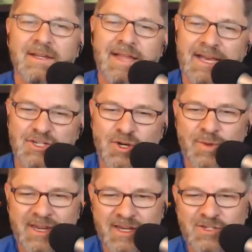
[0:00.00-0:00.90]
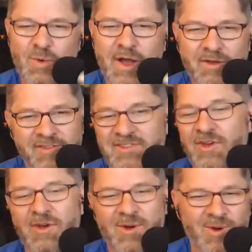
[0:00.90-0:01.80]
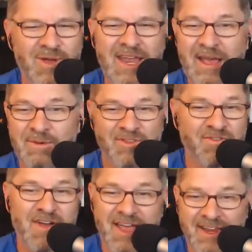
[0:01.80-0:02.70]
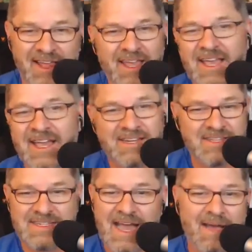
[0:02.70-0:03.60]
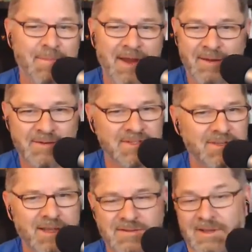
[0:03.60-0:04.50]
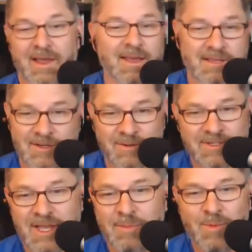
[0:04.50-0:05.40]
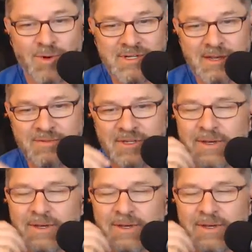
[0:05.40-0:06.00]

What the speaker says: Last year we did a 12. So, and I was fine. Like I got to the top and I was like, I could do this a couple more times.